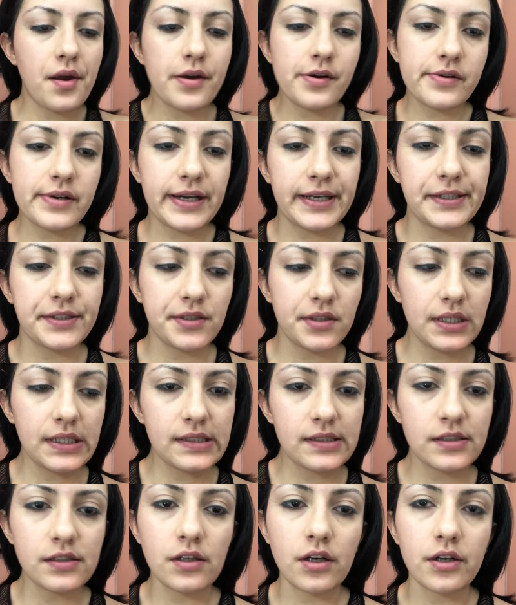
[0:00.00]
Okay, so
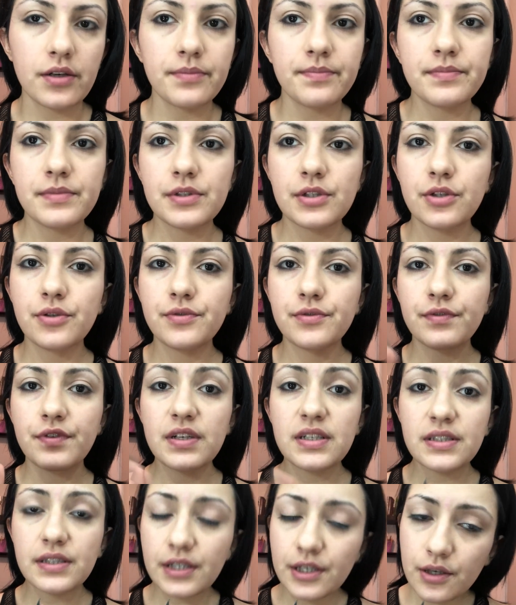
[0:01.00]
let's start. So
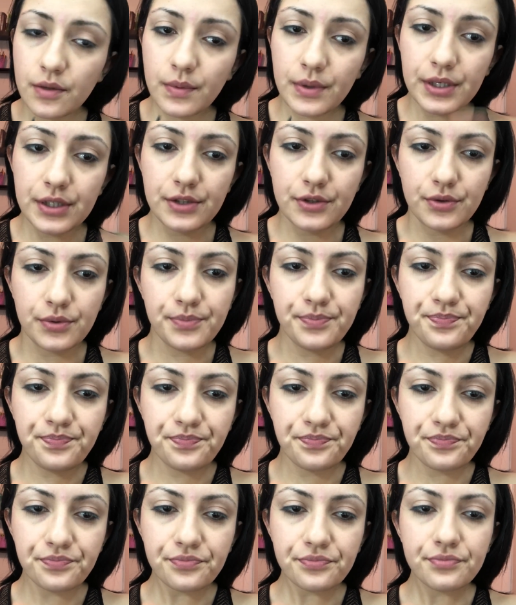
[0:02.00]
first thing you want to do
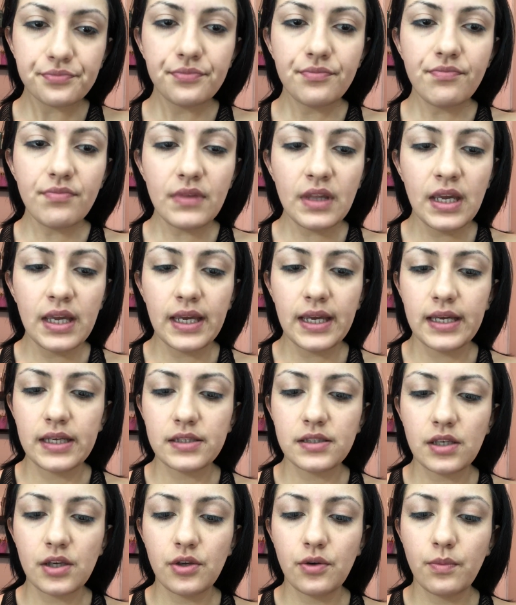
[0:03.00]

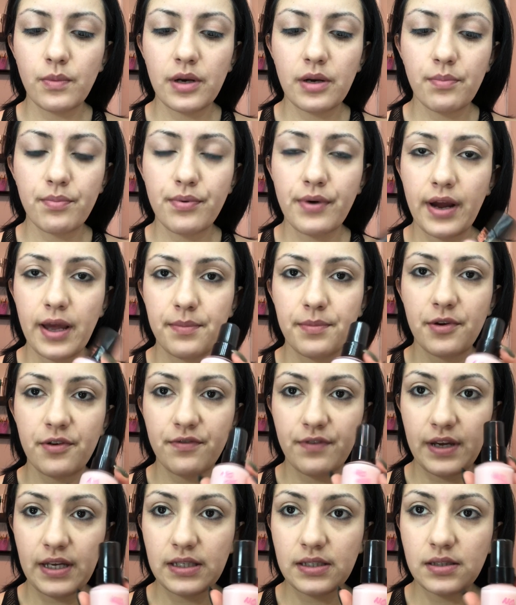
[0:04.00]
is you want to prime your
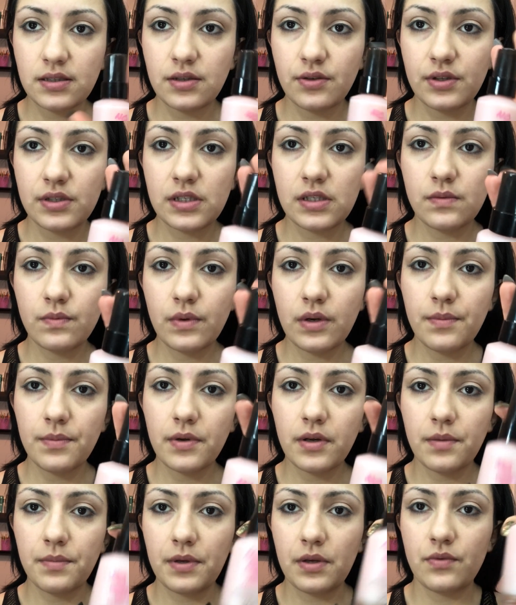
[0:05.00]
face. So this is what I'm
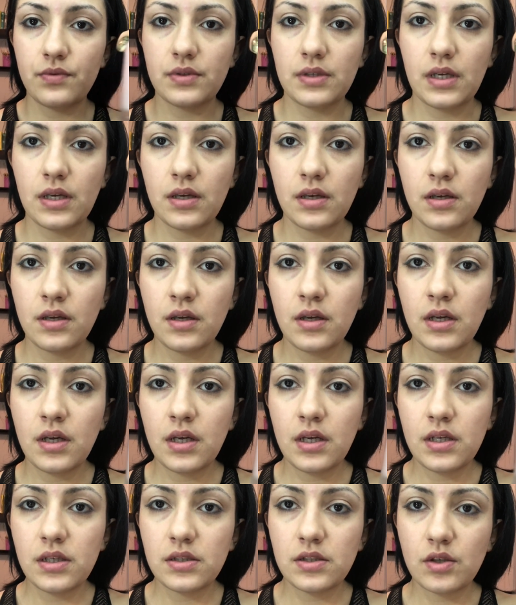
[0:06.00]
going to be using
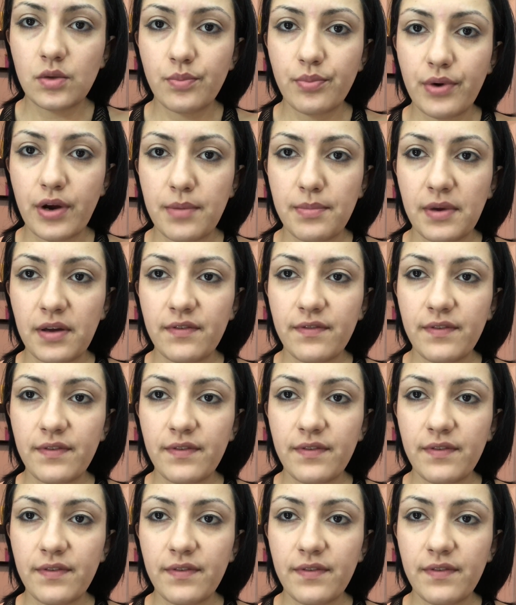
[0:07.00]
to prime my